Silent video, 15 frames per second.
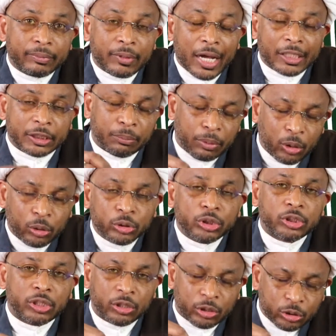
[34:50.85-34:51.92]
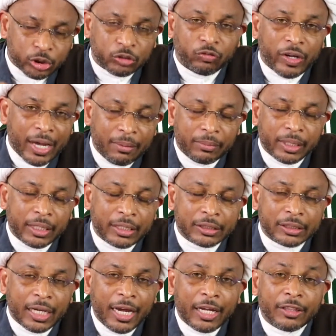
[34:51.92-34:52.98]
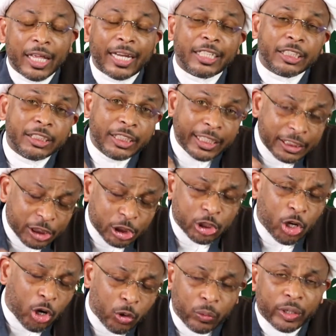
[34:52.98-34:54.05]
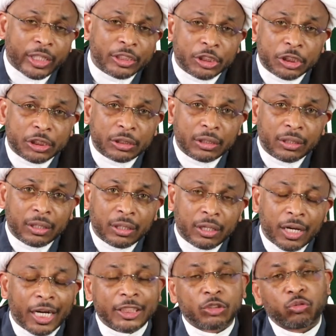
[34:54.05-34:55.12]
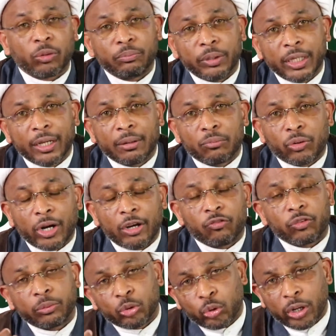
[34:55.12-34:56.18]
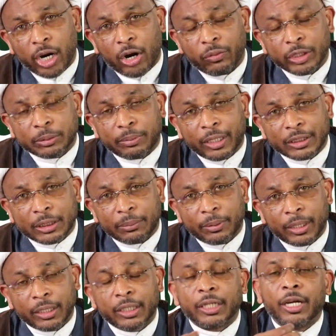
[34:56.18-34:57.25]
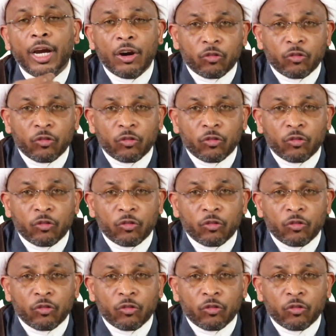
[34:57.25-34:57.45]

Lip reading: as opposed to those families that discourage us from being brave, from doing our responsibility,